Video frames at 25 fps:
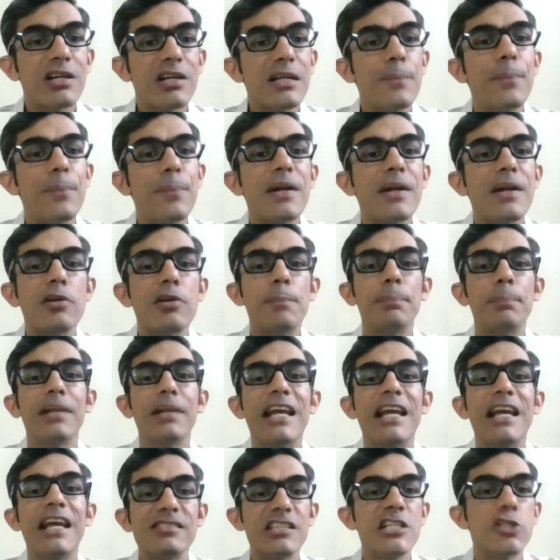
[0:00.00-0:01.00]
rip and
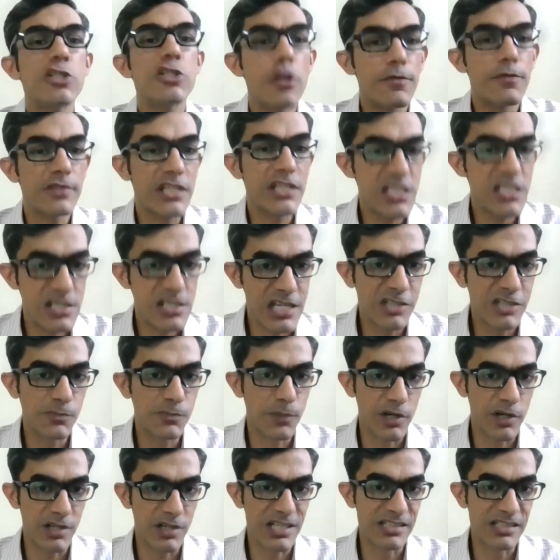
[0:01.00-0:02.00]
replace each of these
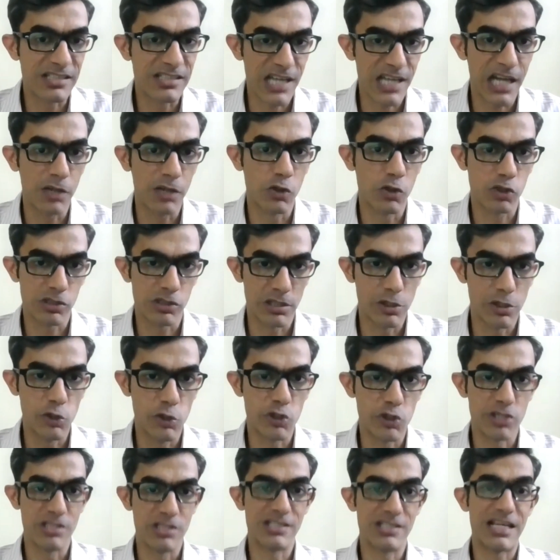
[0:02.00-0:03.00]
disparate and siloed
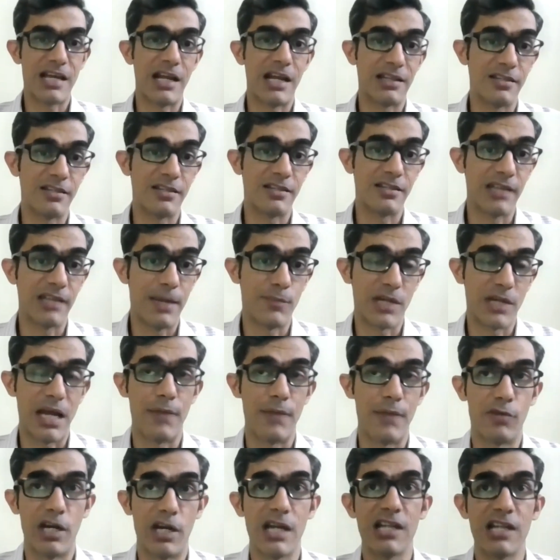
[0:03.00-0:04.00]
solutions at the same
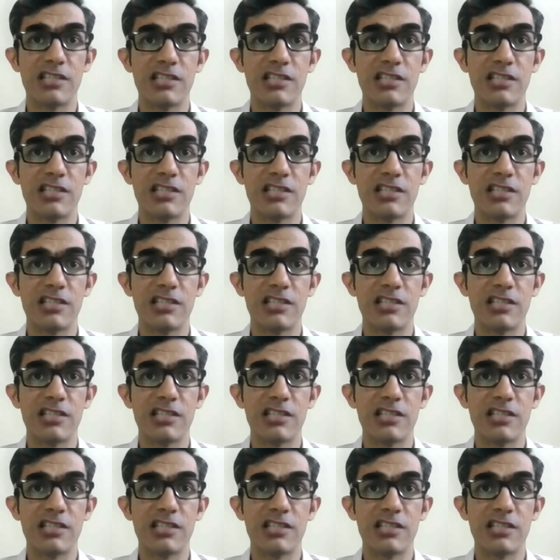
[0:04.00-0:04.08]
time, right?